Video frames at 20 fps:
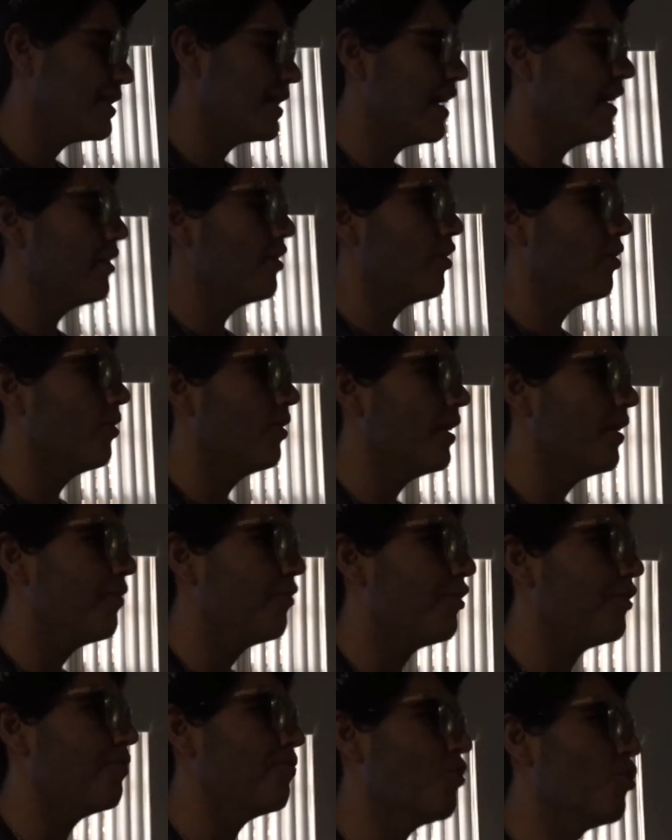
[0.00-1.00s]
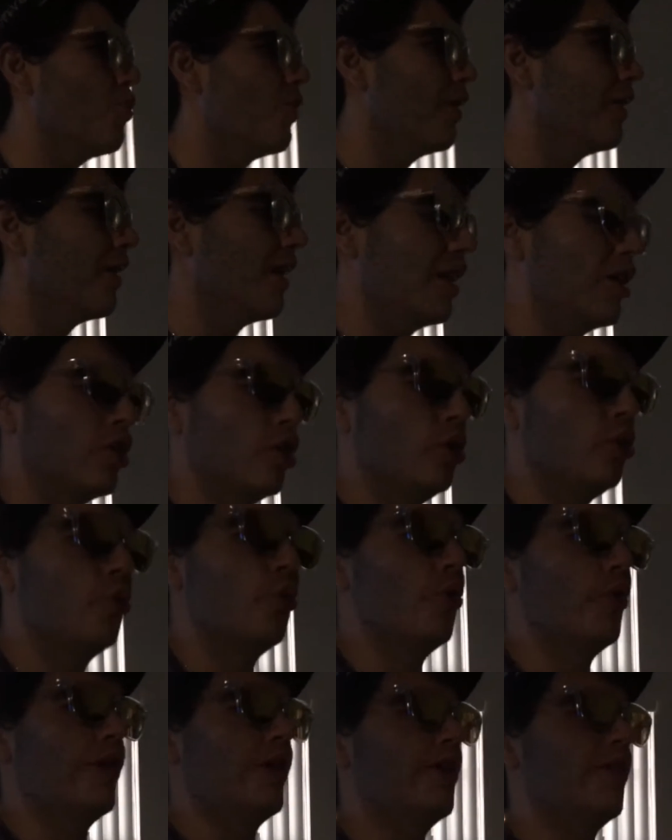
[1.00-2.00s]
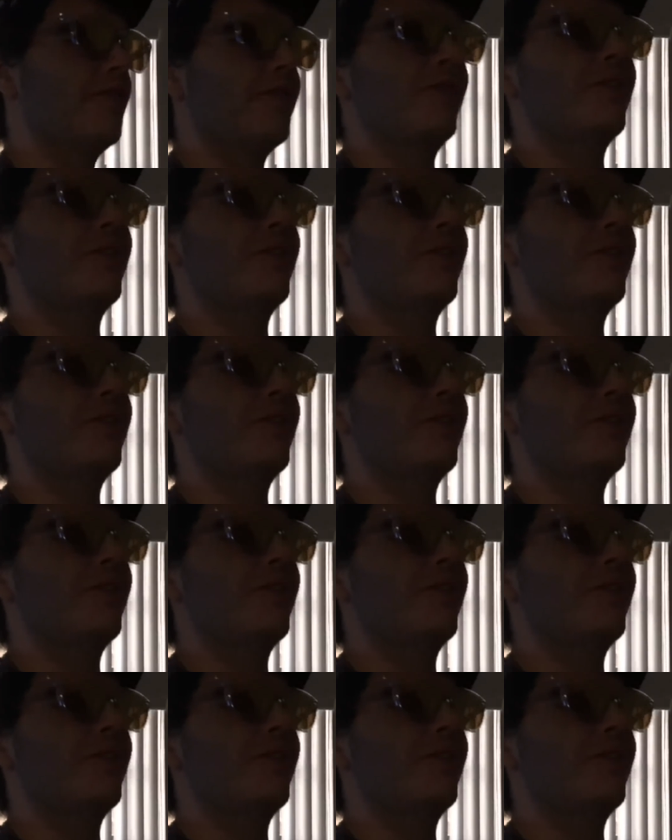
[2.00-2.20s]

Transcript: Stay tuned in for more glorious